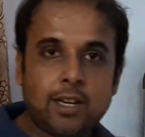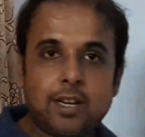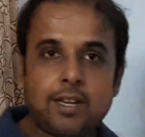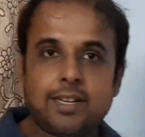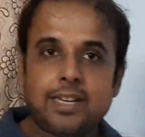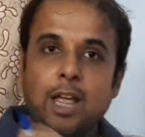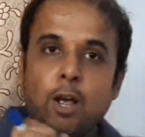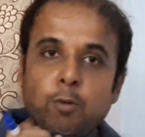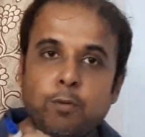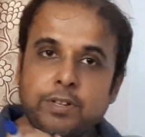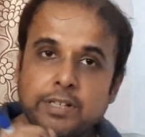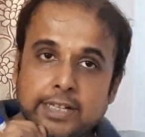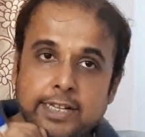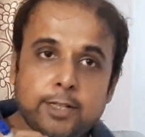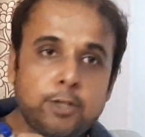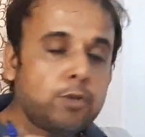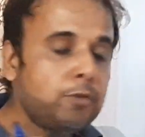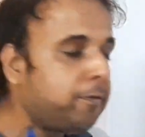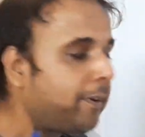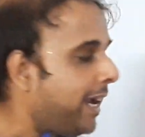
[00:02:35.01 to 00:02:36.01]
Now we need
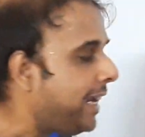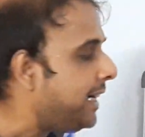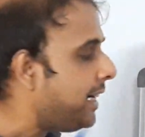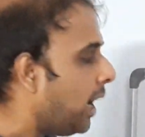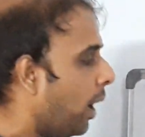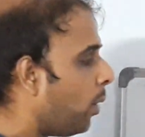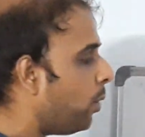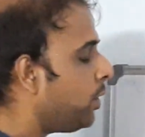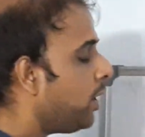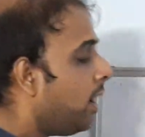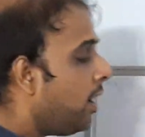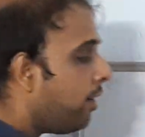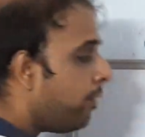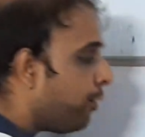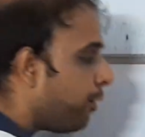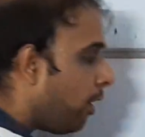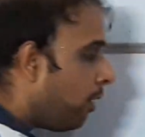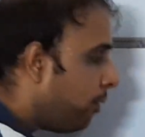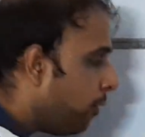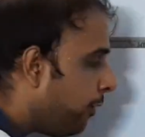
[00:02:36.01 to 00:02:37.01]
to find out
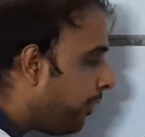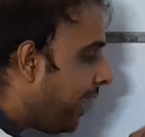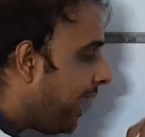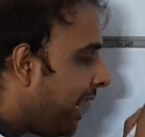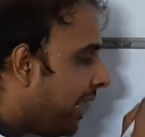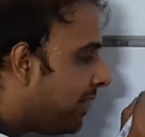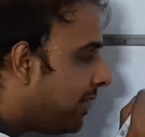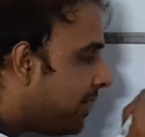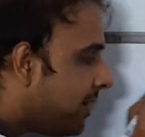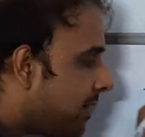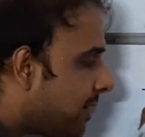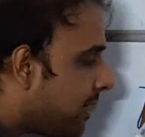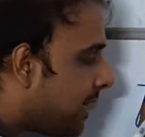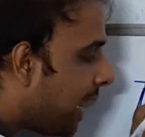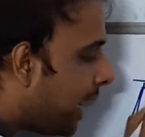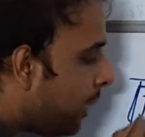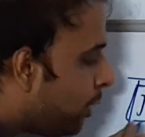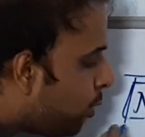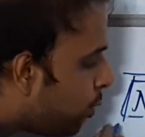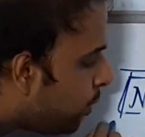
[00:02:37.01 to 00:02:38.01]
from where this
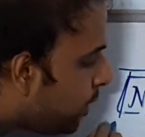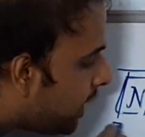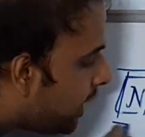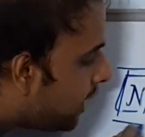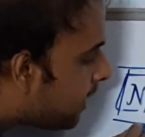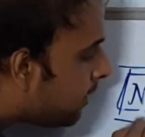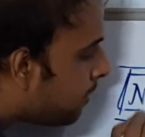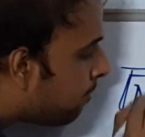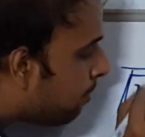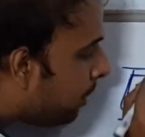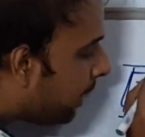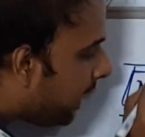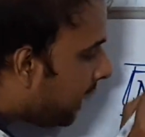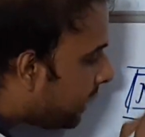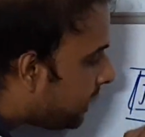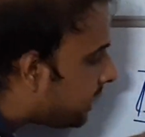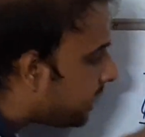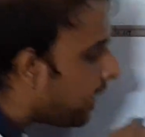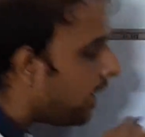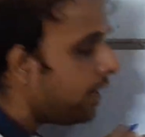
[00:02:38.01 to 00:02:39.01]
nitrogenous
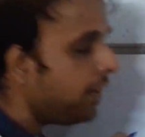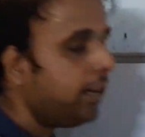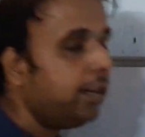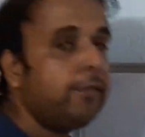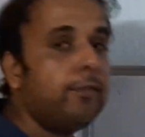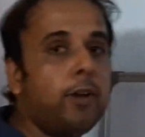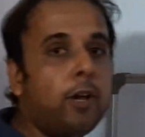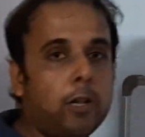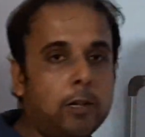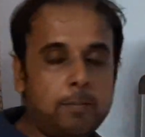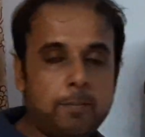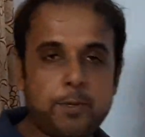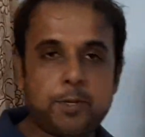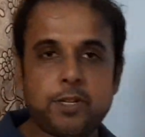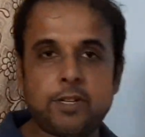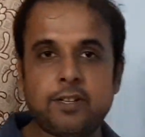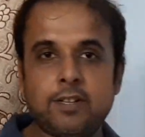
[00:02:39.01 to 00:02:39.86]
base are evolved.